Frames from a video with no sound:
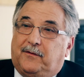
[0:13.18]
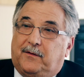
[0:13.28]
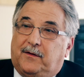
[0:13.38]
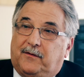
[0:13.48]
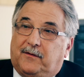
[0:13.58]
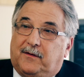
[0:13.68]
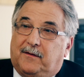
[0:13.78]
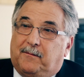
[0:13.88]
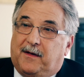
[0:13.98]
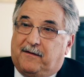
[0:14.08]
introduced
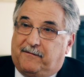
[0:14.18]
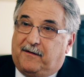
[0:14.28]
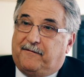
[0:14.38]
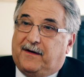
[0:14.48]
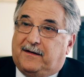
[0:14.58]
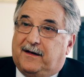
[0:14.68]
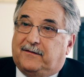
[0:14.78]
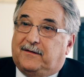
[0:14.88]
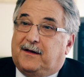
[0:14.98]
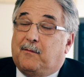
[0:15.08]
by the verifi
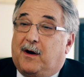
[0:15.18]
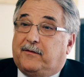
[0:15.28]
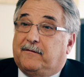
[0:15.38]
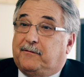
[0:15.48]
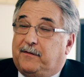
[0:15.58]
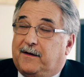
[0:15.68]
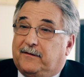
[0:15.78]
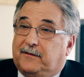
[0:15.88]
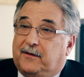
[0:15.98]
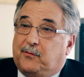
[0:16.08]
test in March of
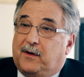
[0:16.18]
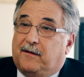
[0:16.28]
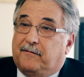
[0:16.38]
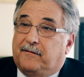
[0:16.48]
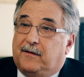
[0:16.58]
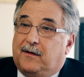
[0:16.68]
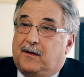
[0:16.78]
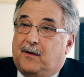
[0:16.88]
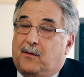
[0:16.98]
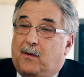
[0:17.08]
2012.
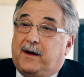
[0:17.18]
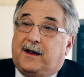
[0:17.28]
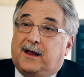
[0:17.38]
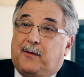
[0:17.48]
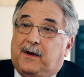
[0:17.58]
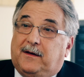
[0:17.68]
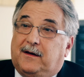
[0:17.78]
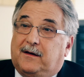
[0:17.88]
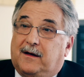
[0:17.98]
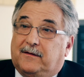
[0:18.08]
What
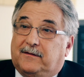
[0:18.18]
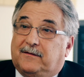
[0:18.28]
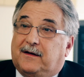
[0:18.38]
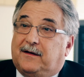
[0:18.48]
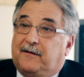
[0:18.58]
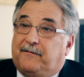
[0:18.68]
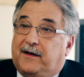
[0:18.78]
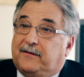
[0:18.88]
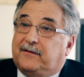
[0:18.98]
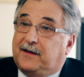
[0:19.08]
NIPT does is
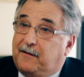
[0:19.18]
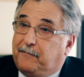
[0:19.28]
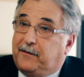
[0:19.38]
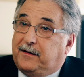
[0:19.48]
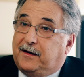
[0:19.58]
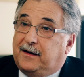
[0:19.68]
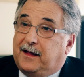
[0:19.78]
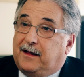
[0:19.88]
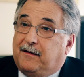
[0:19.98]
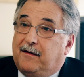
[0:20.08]
identifies cell-free
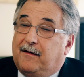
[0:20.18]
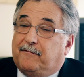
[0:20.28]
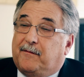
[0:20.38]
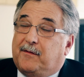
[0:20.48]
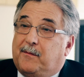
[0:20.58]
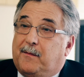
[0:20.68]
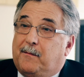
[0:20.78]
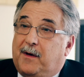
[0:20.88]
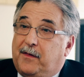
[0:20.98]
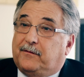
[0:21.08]
DNA from the
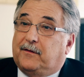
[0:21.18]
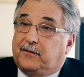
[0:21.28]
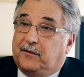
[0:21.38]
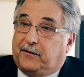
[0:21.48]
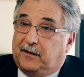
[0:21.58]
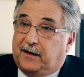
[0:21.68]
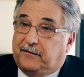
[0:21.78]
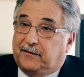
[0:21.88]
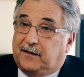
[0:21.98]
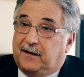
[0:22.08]
mother's
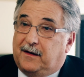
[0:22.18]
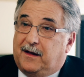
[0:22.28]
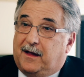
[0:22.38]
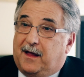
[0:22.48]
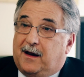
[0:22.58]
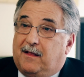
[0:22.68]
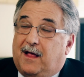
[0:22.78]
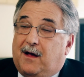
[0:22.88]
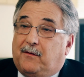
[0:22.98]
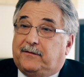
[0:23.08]
circulation and
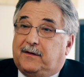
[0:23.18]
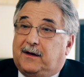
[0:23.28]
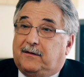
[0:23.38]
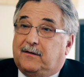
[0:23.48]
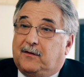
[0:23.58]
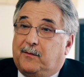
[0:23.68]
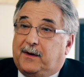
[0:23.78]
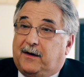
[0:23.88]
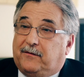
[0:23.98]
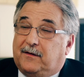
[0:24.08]
allows the
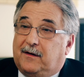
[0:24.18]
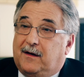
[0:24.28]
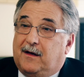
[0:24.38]
determination